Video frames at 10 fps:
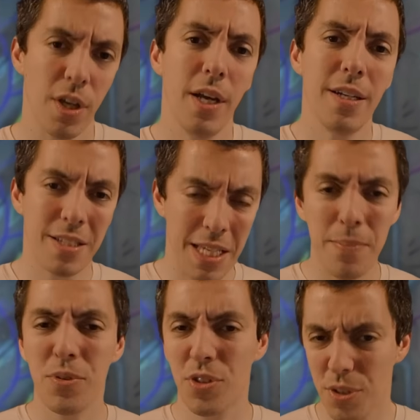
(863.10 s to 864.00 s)

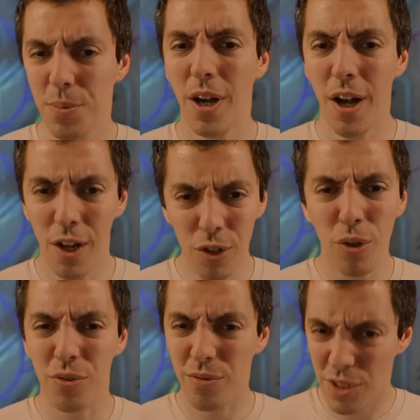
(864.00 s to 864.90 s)
seems a
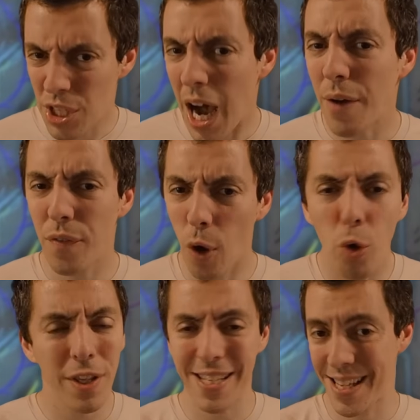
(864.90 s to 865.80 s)
little tough.
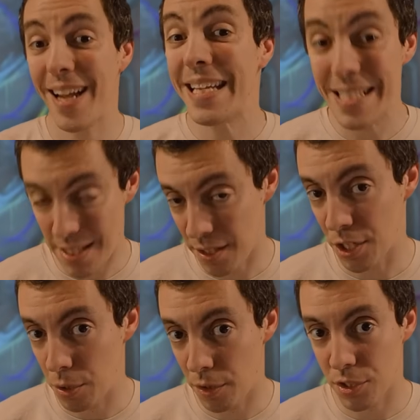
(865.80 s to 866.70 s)
Holding is not an easy thing to do
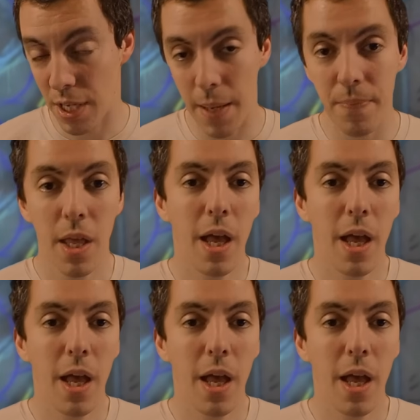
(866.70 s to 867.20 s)
in this game.